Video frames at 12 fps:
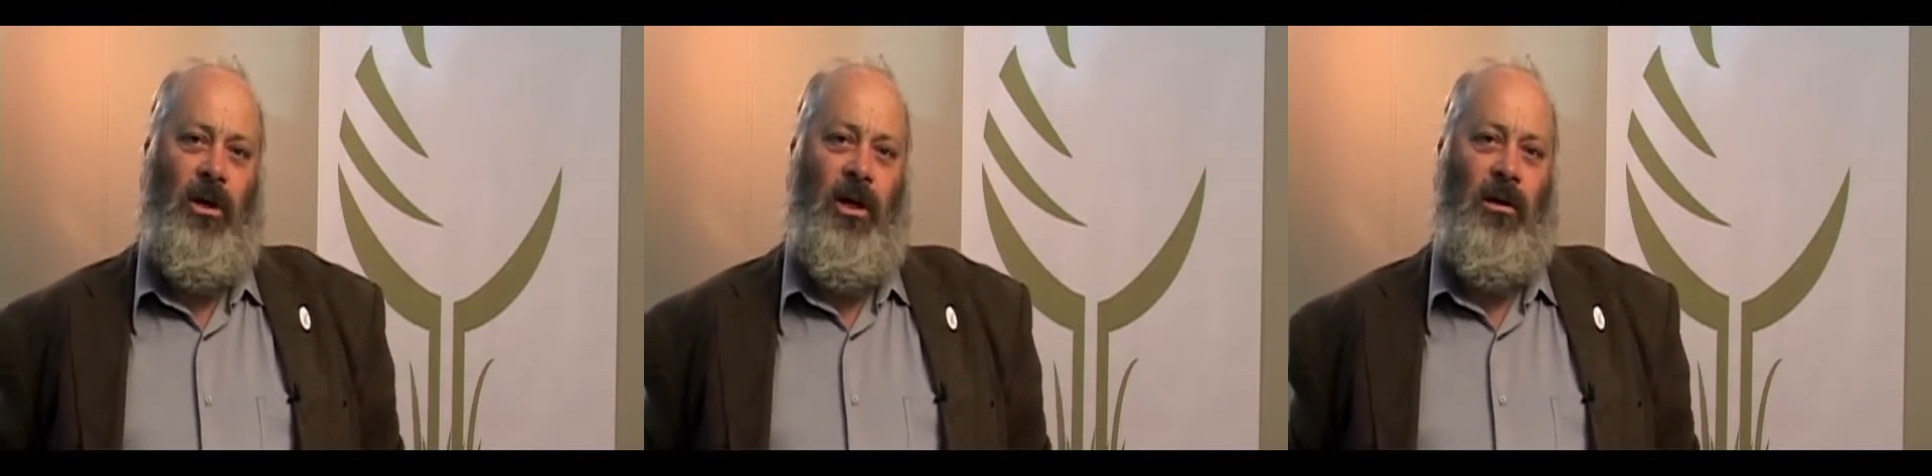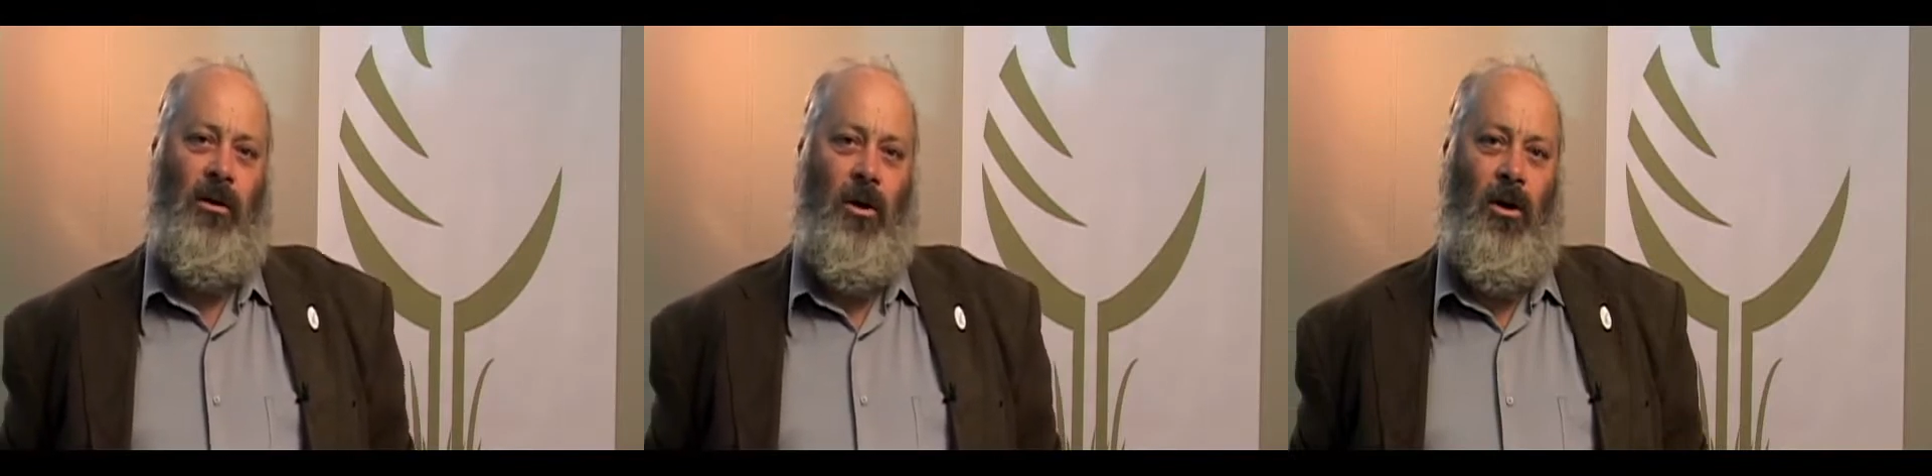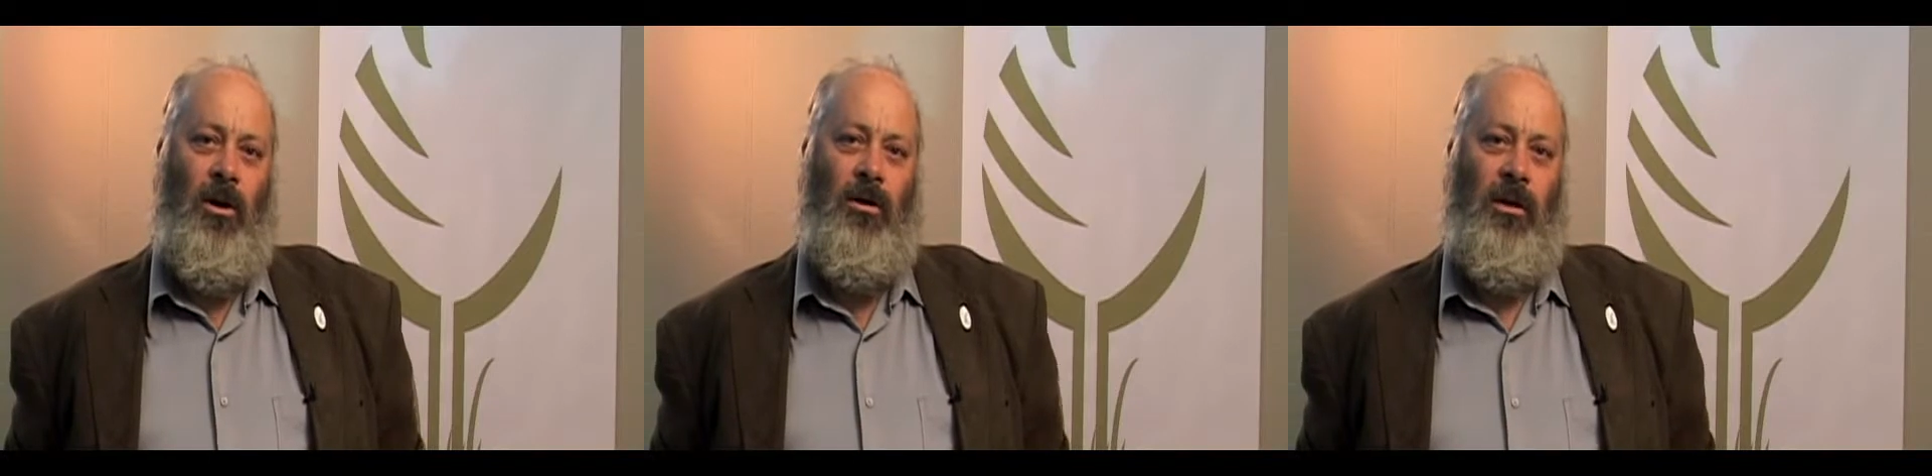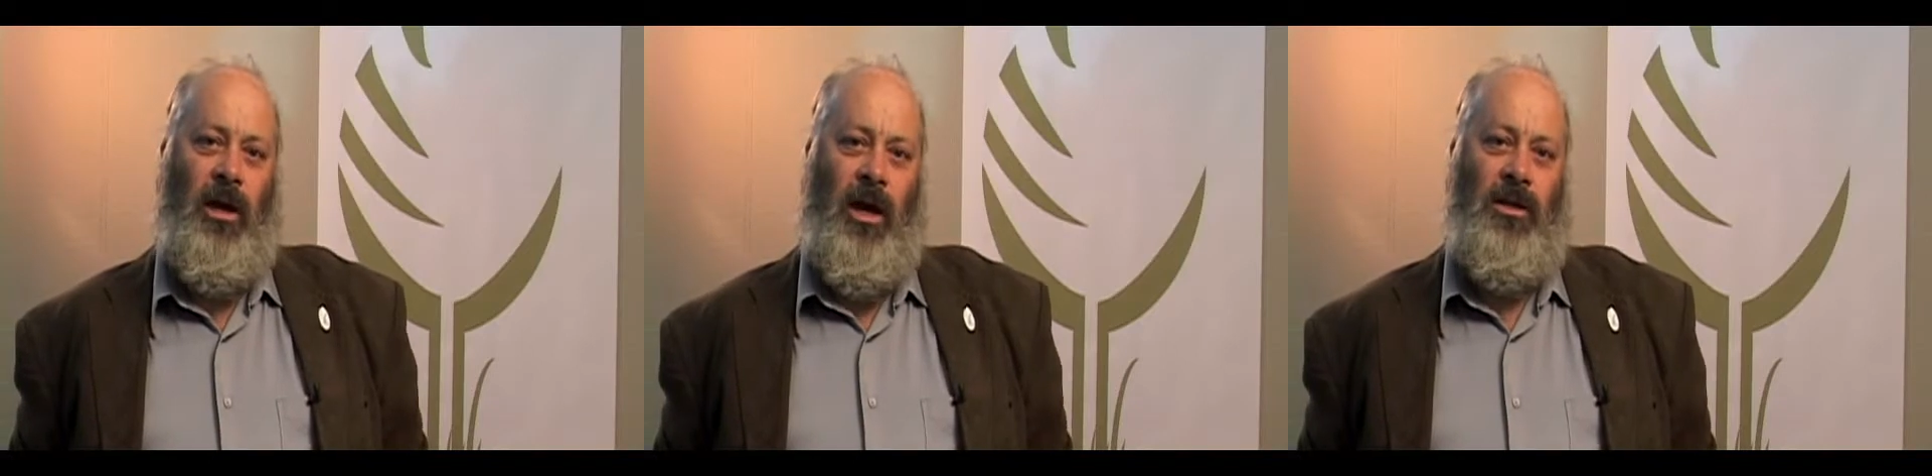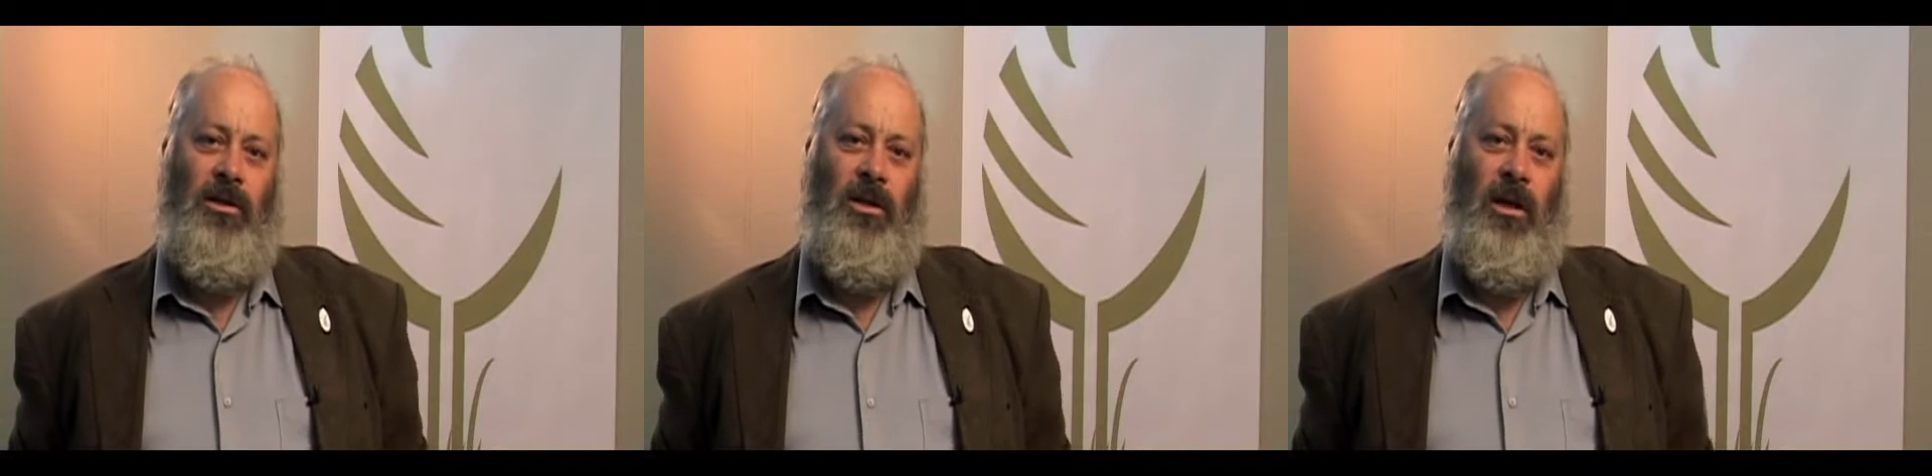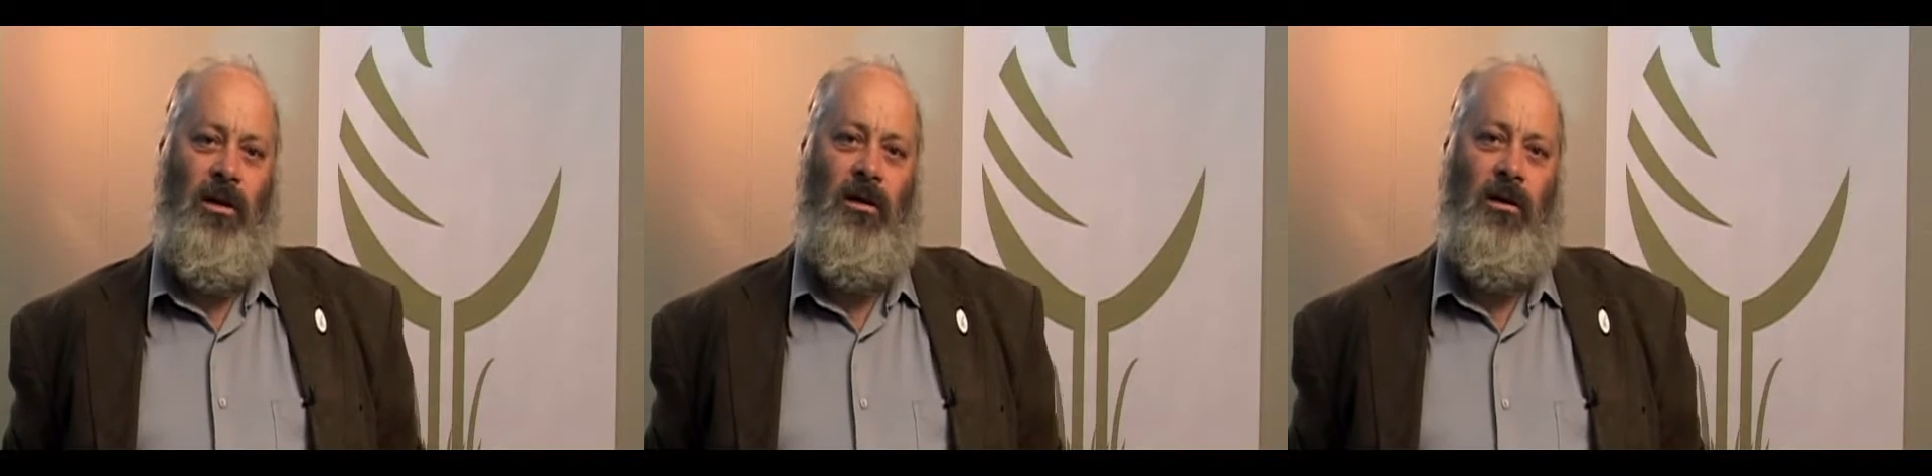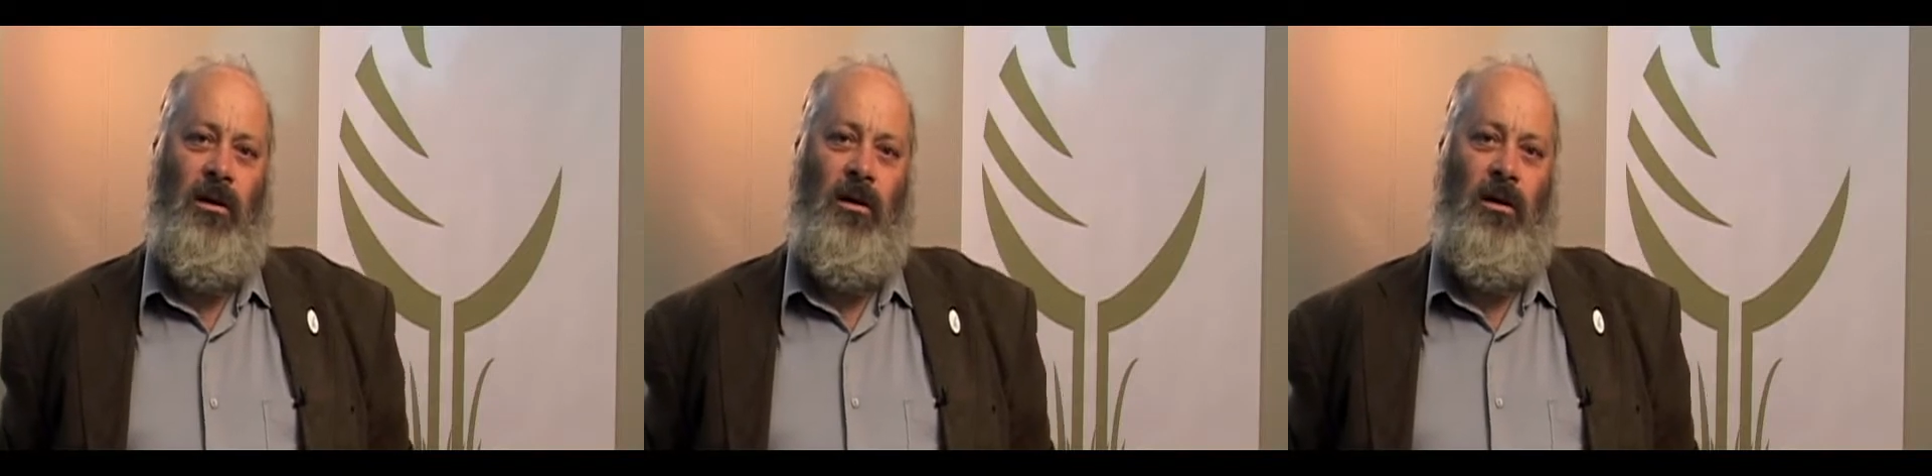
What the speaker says: and long-lasting